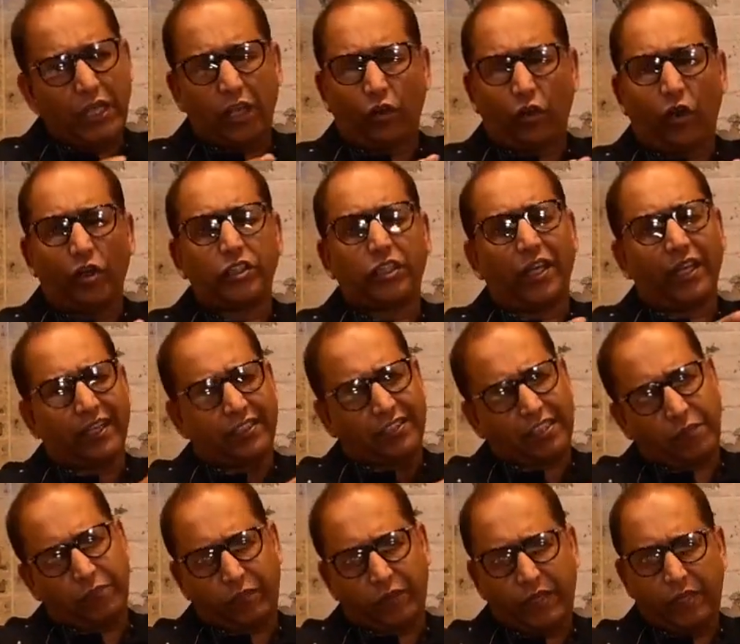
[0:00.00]
are not done
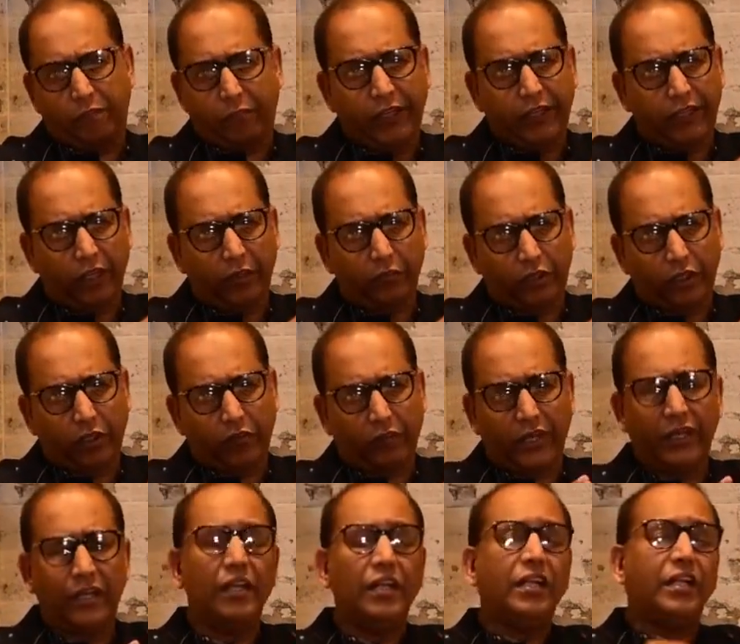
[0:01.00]
except in preterm children.